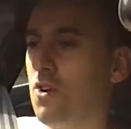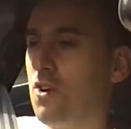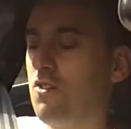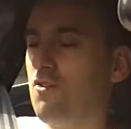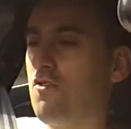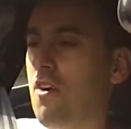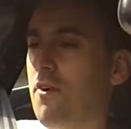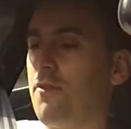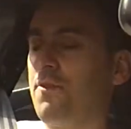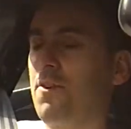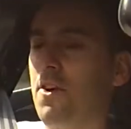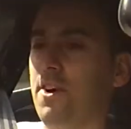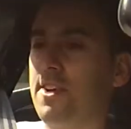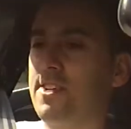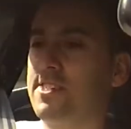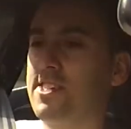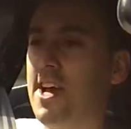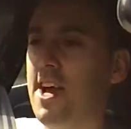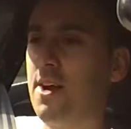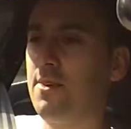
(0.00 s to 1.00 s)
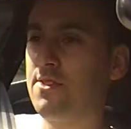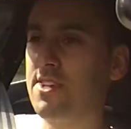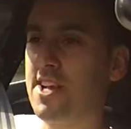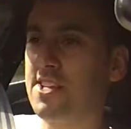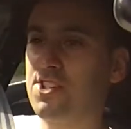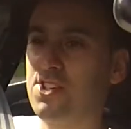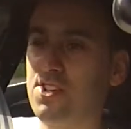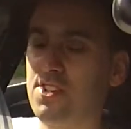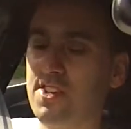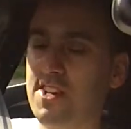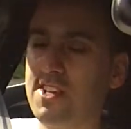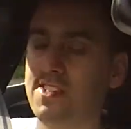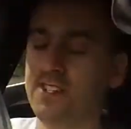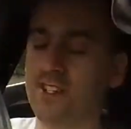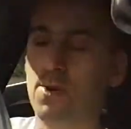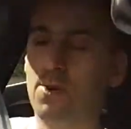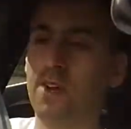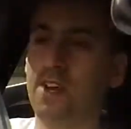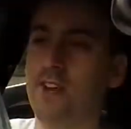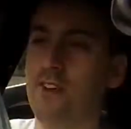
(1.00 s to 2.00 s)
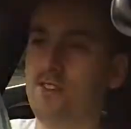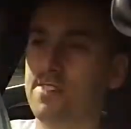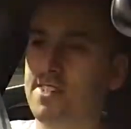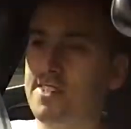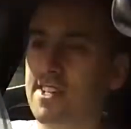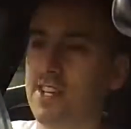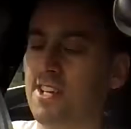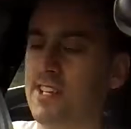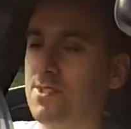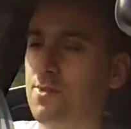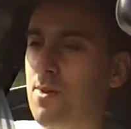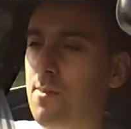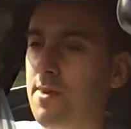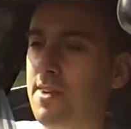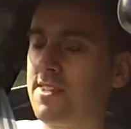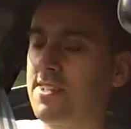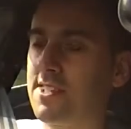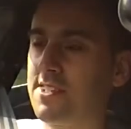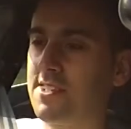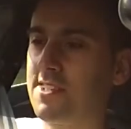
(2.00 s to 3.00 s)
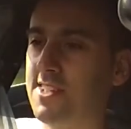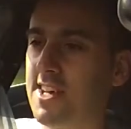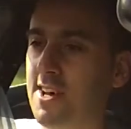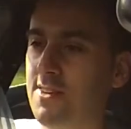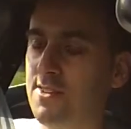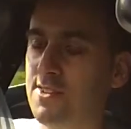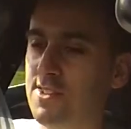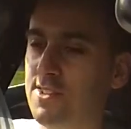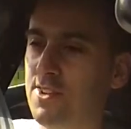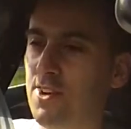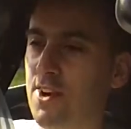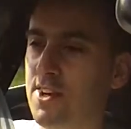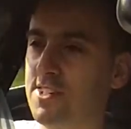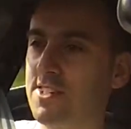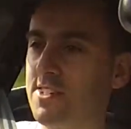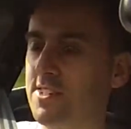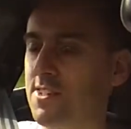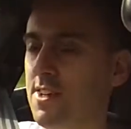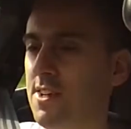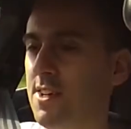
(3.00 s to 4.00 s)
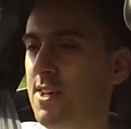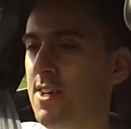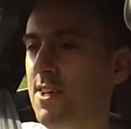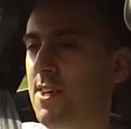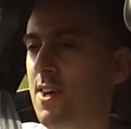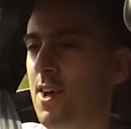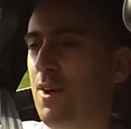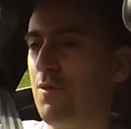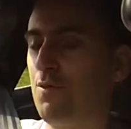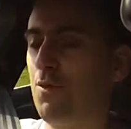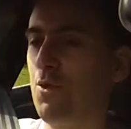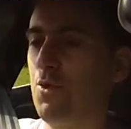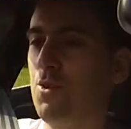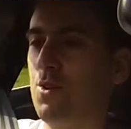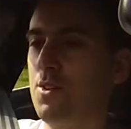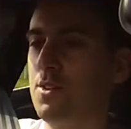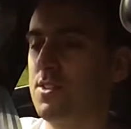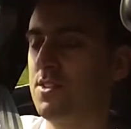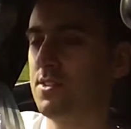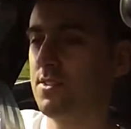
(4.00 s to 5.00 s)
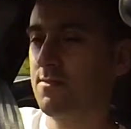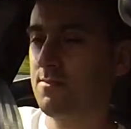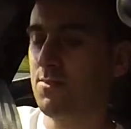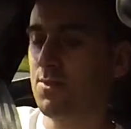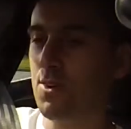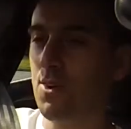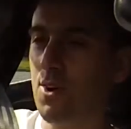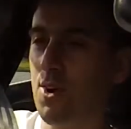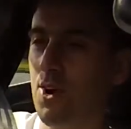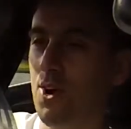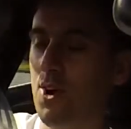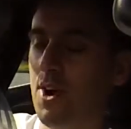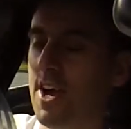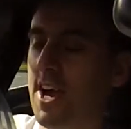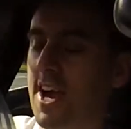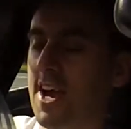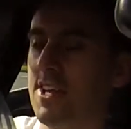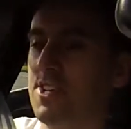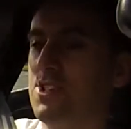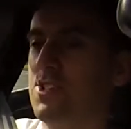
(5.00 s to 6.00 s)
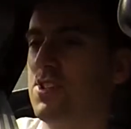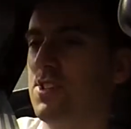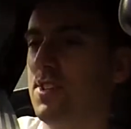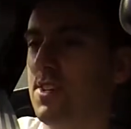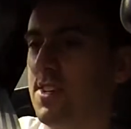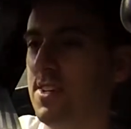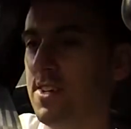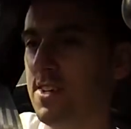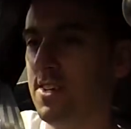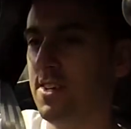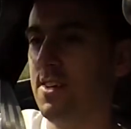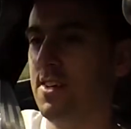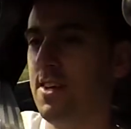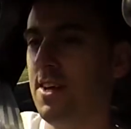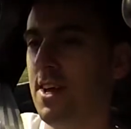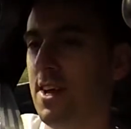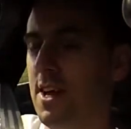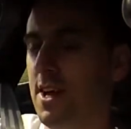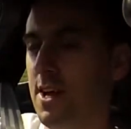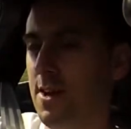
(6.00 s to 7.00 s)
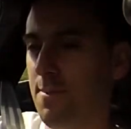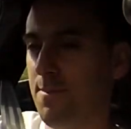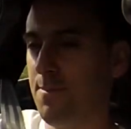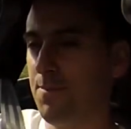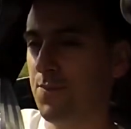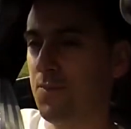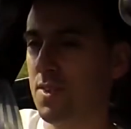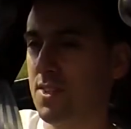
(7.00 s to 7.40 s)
a gruff kind of sound. Yes, you can still hear it's a diesel. I mean, it doesn't sound as nice as a raucous hot hatch and a